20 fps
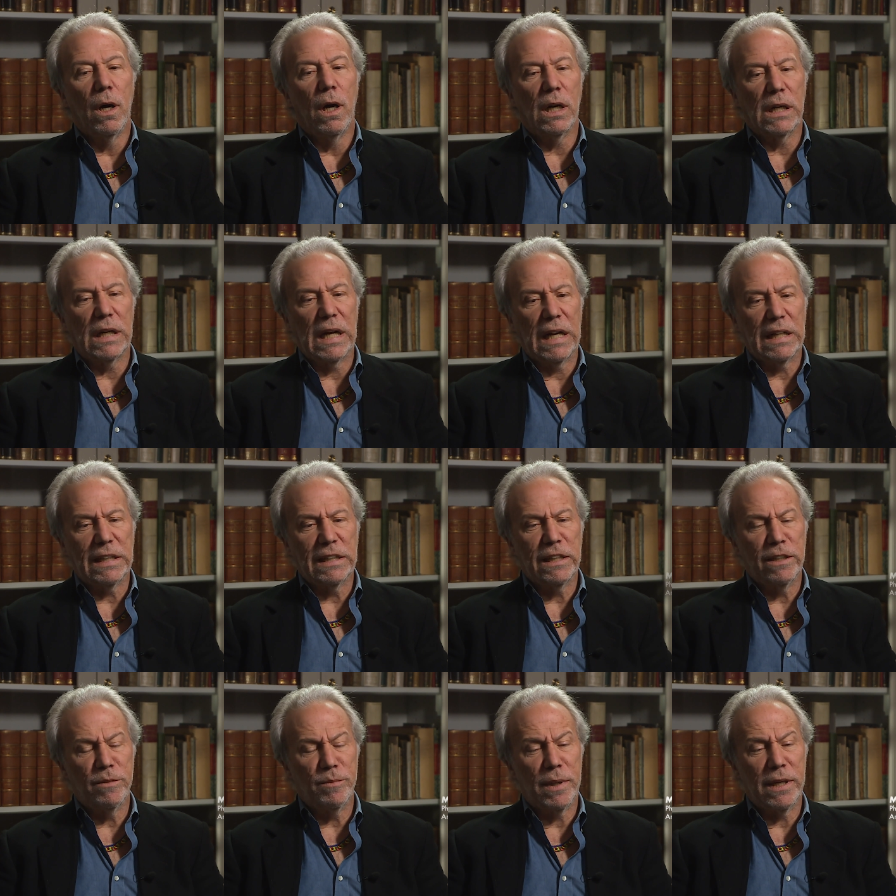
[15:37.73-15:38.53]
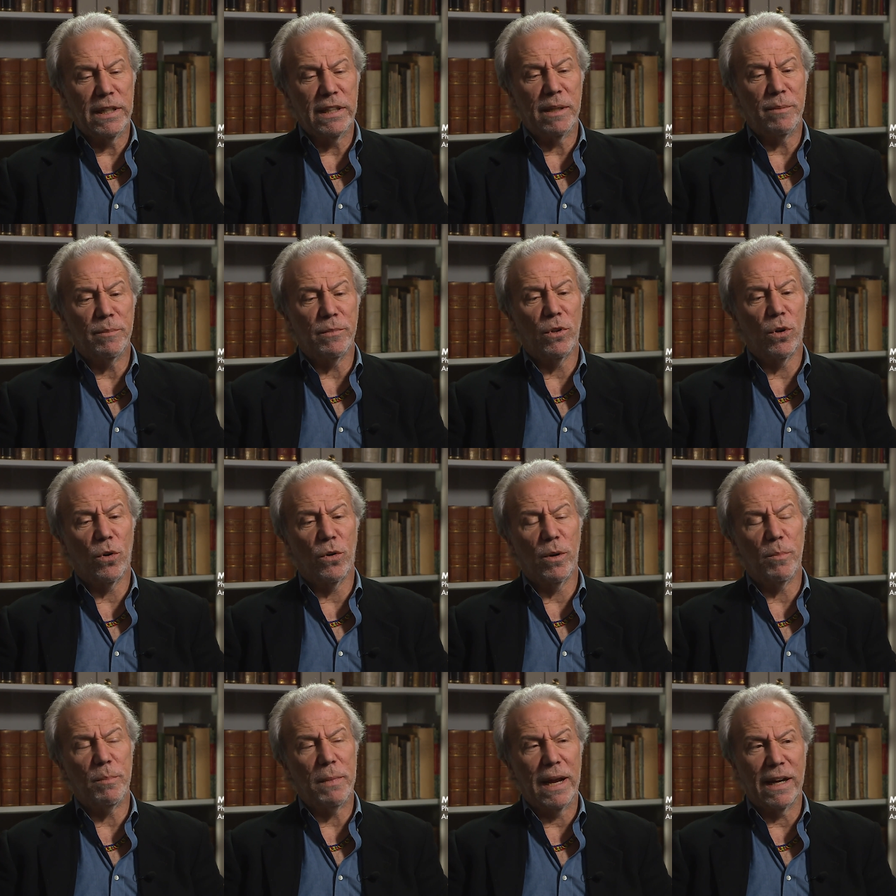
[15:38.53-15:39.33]
A colleague of mine named
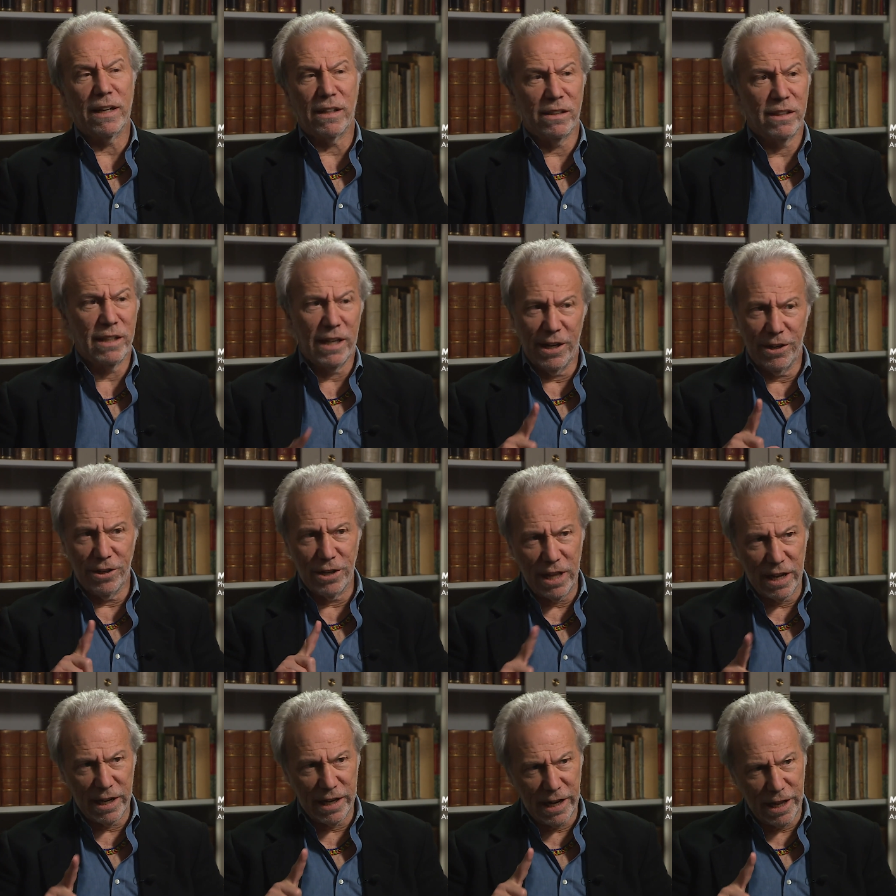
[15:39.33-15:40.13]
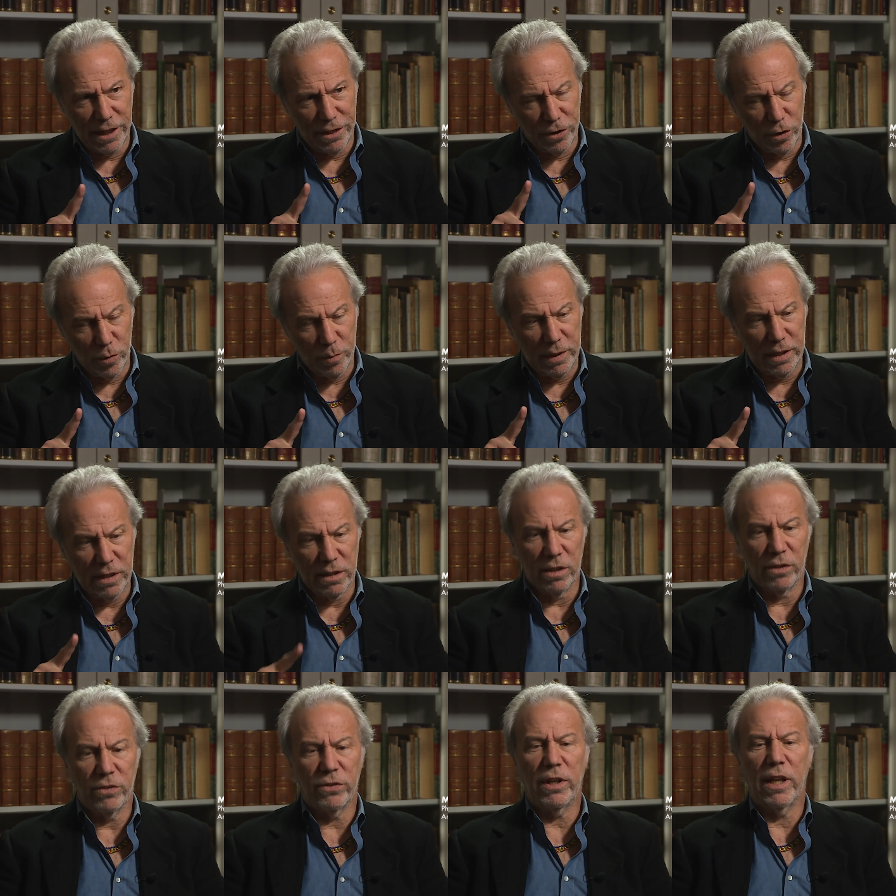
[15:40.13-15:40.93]
Lauren McIntyre, not an
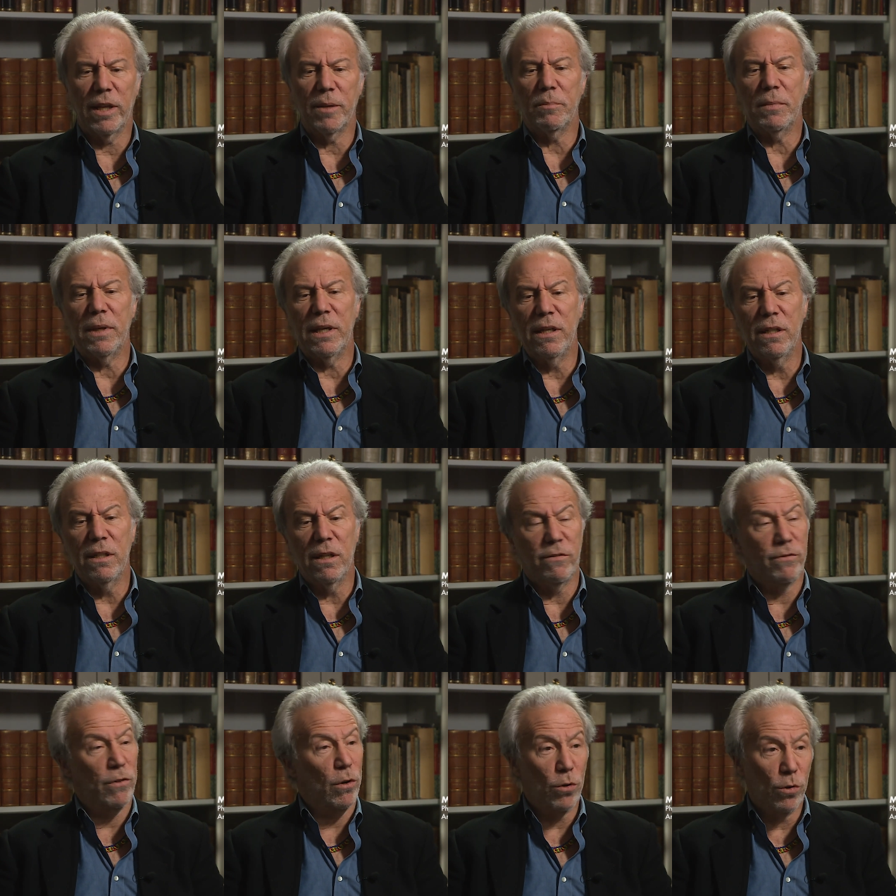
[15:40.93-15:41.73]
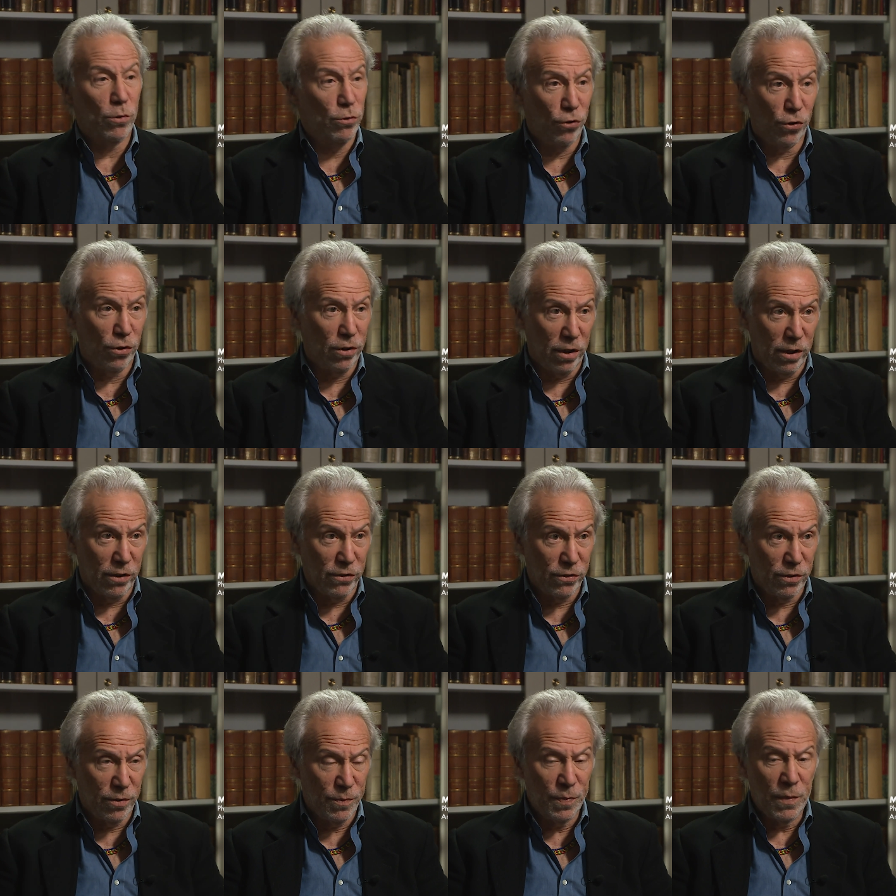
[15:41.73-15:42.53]
ethnobotanist like me, a
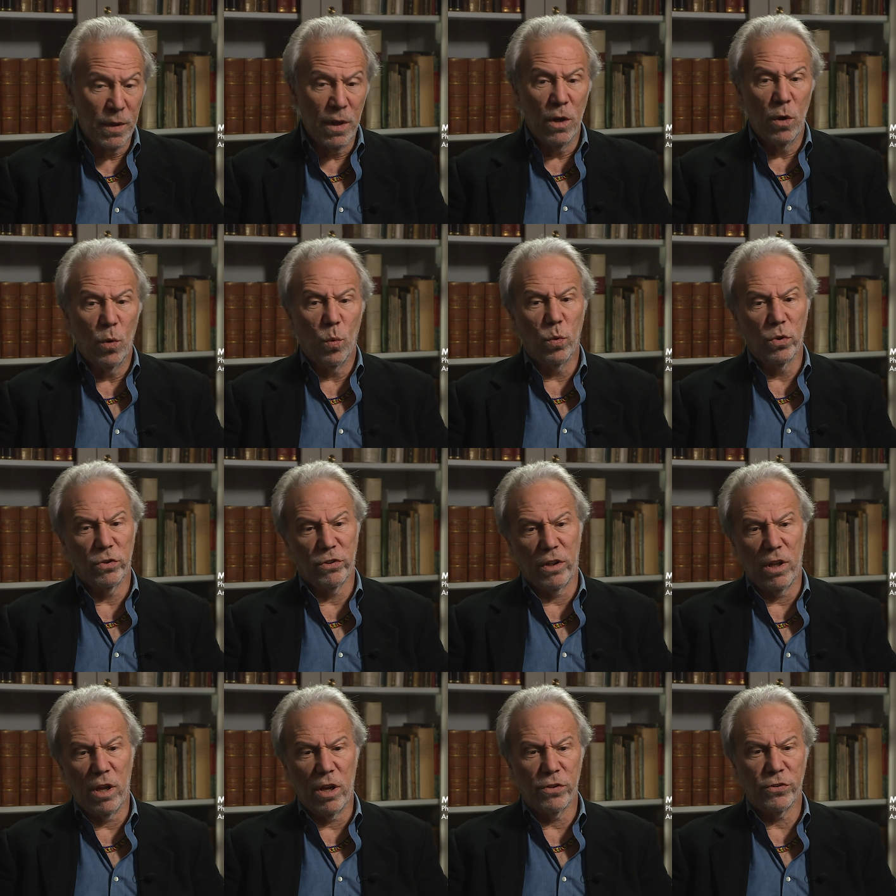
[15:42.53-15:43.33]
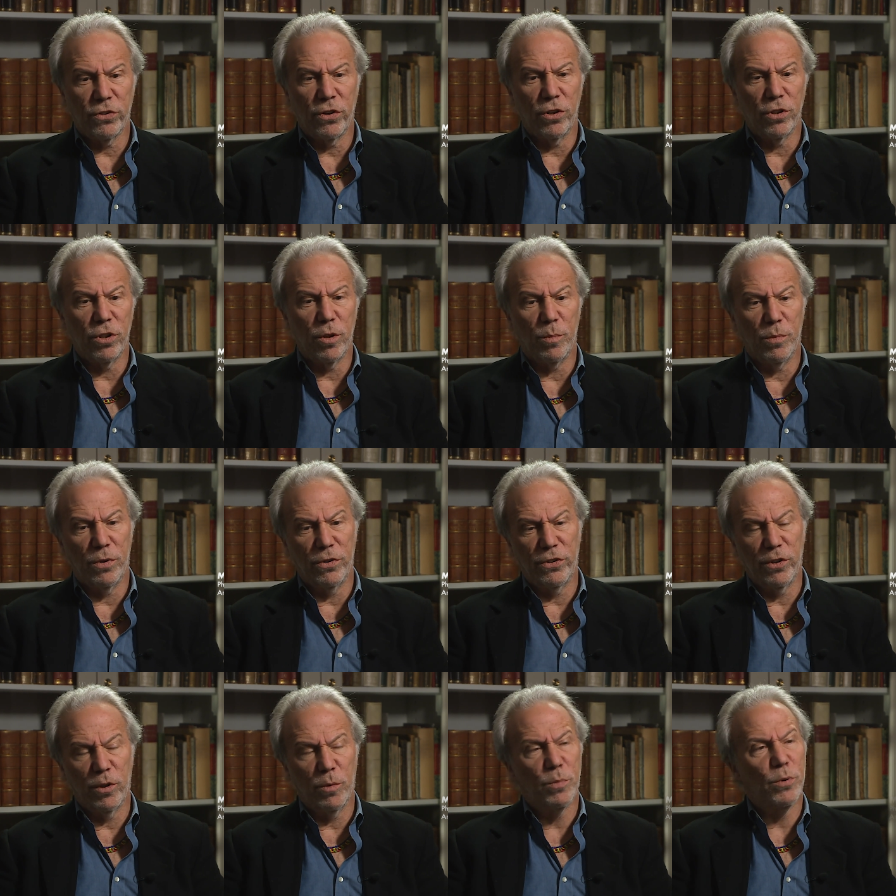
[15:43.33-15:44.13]
photojournalist, was lost on the
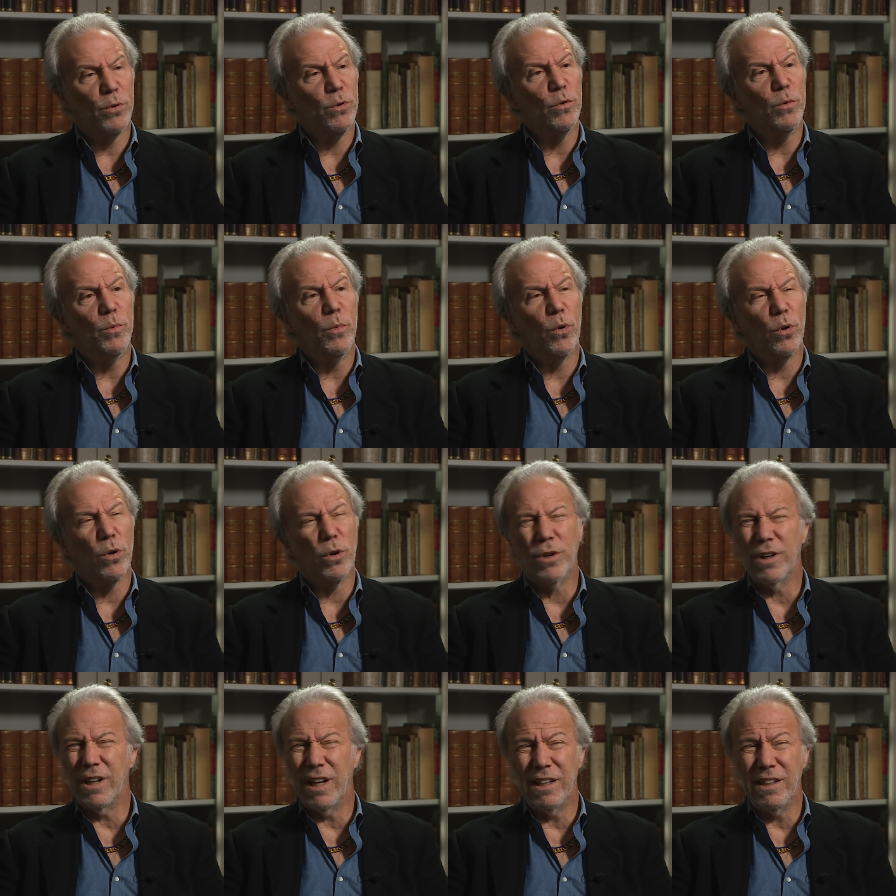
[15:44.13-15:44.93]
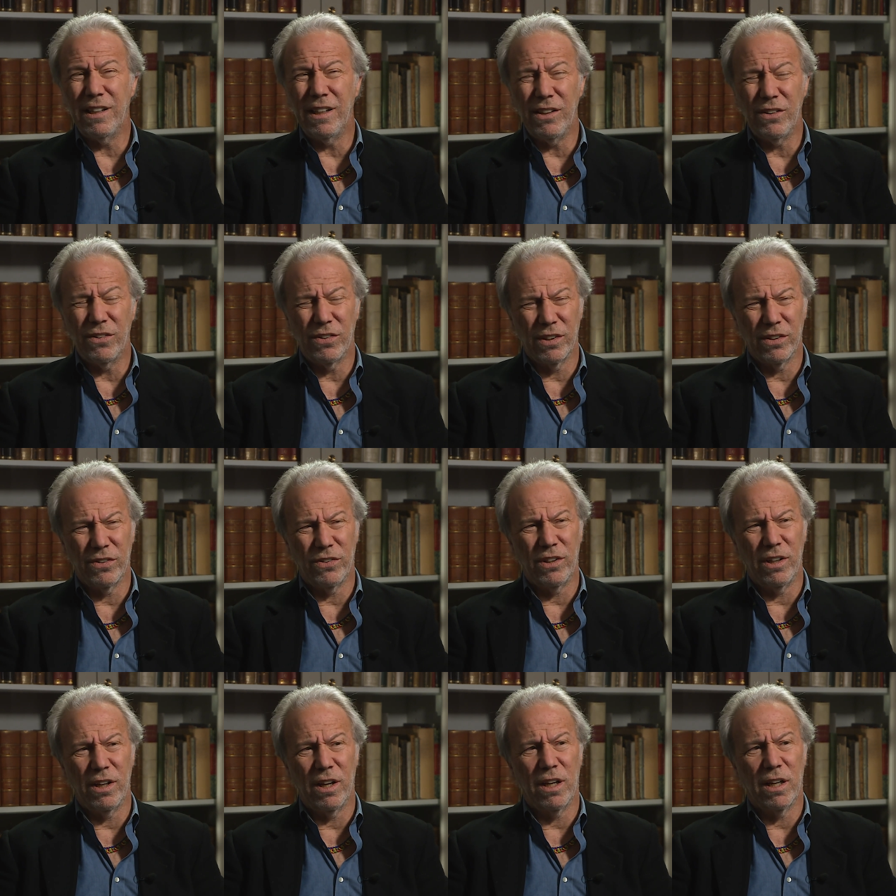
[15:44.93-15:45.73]
Brazil-Peru border in
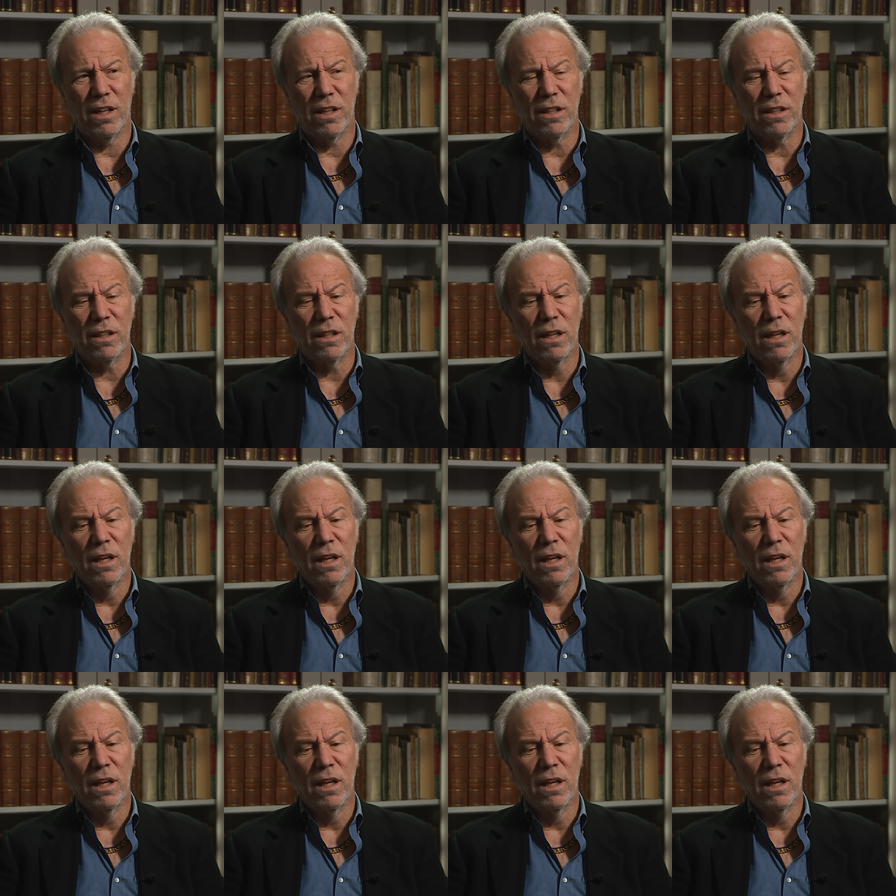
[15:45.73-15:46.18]
1969.